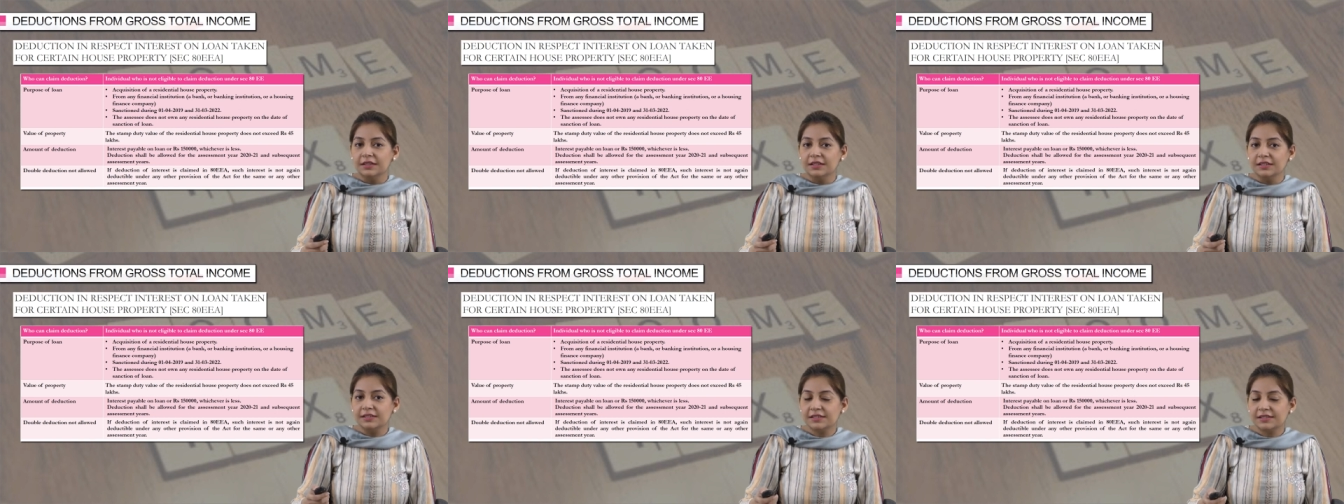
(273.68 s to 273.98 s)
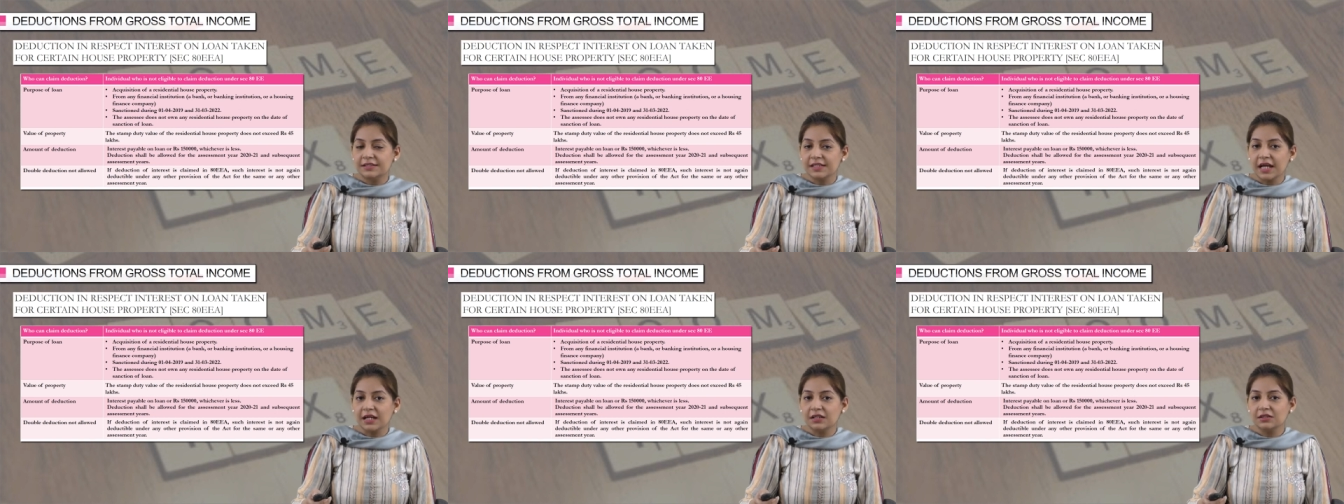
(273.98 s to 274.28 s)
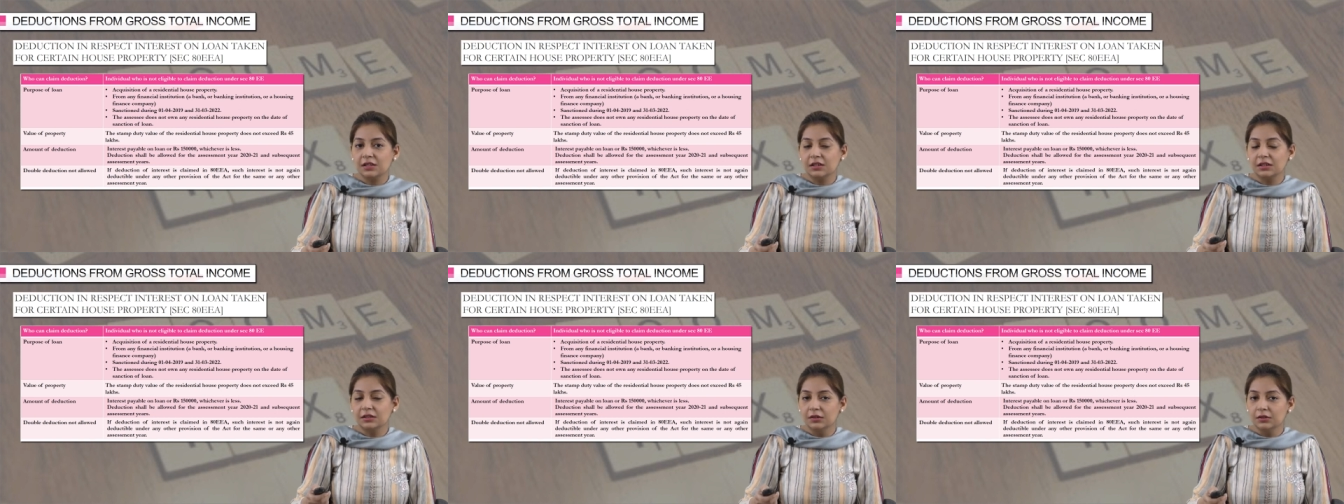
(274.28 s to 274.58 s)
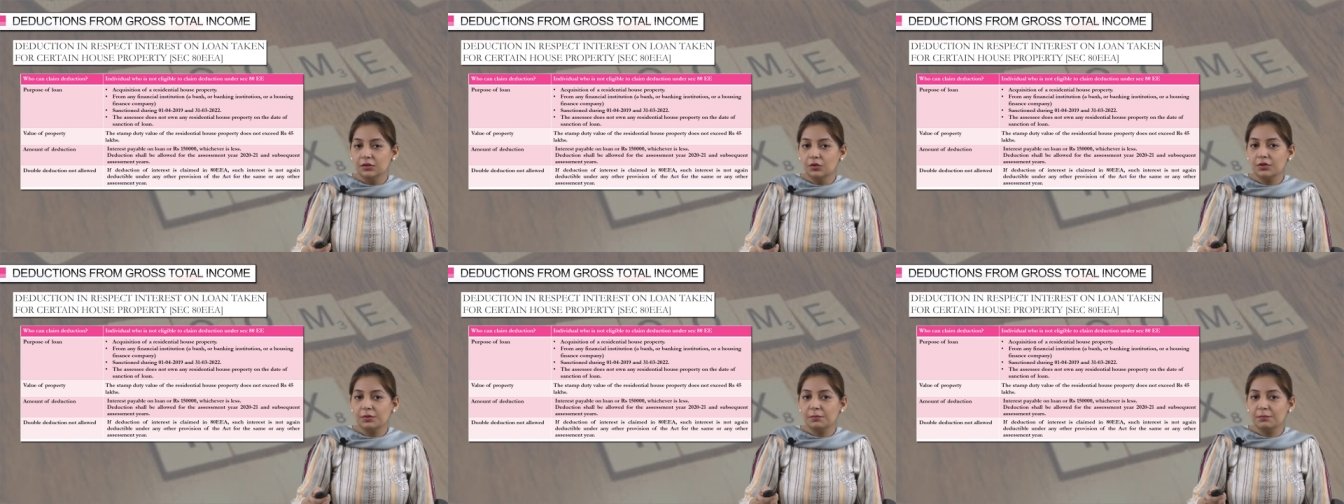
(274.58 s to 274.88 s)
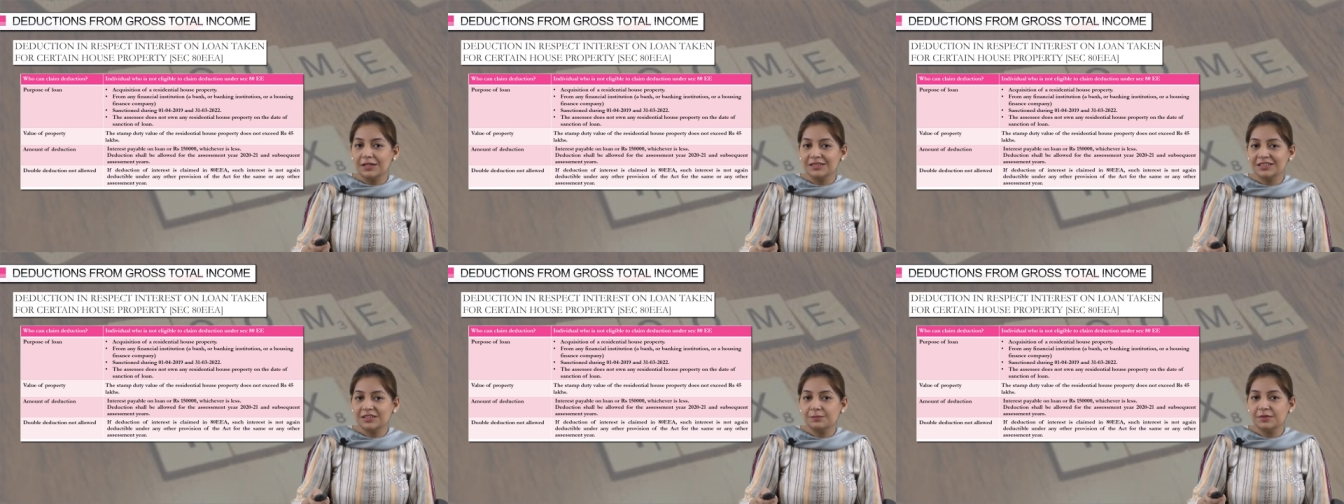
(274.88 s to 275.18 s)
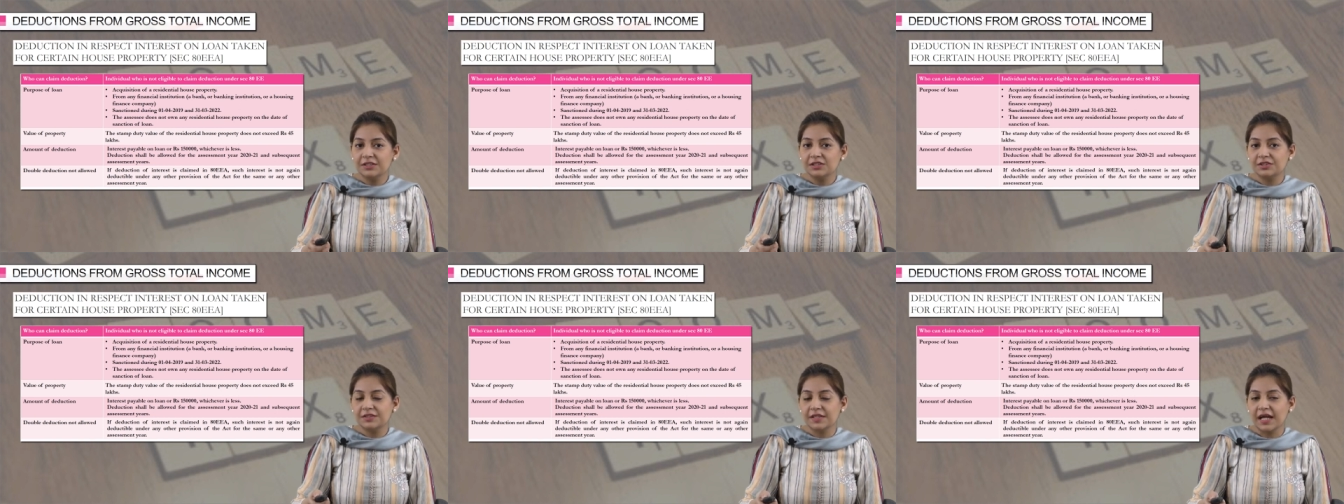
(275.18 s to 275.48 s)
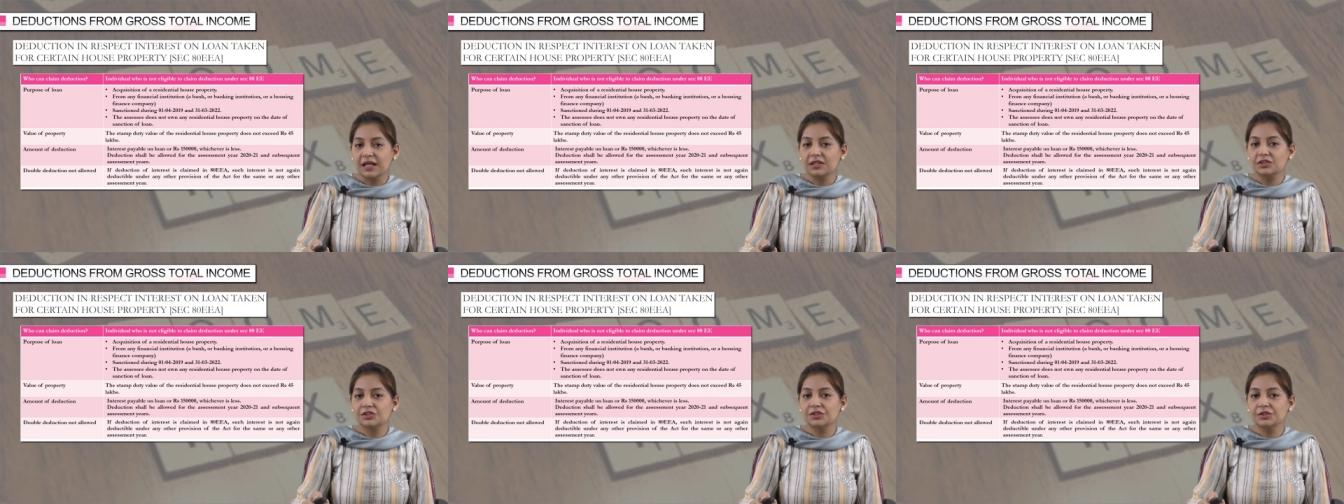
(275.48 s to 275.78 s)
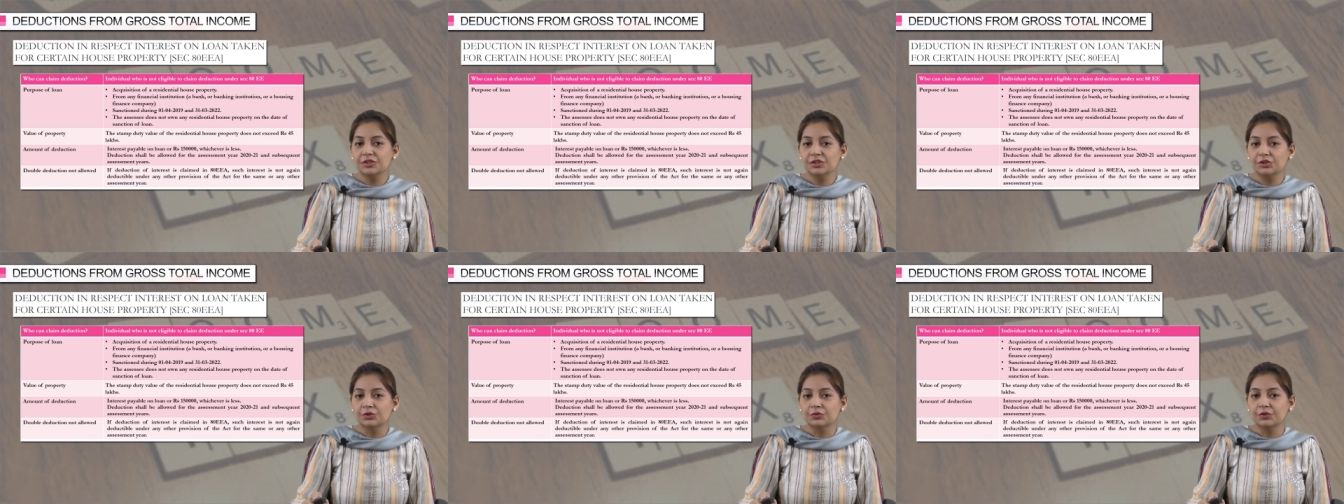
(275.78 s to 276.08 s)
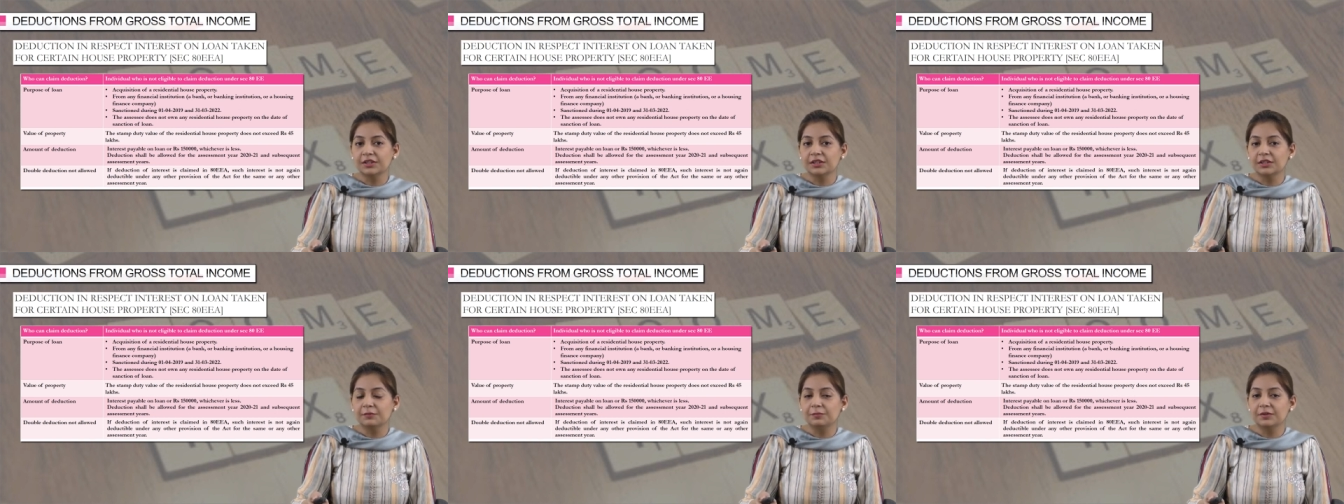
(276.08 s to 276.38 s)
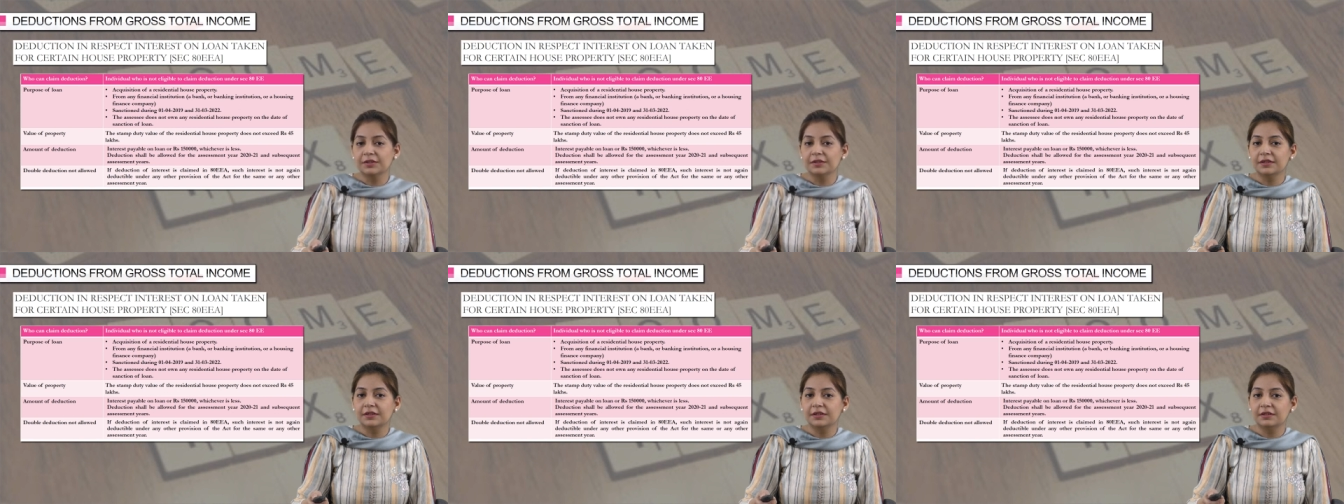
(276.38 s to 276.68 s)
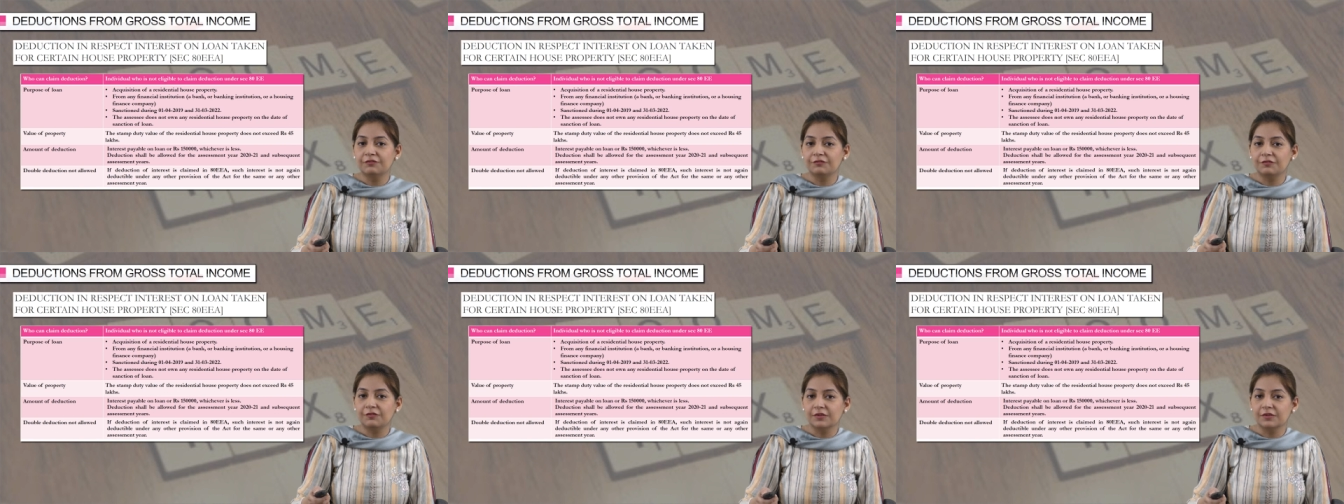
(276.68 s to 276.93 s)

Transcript: the uh, loan must be sanctioned during the period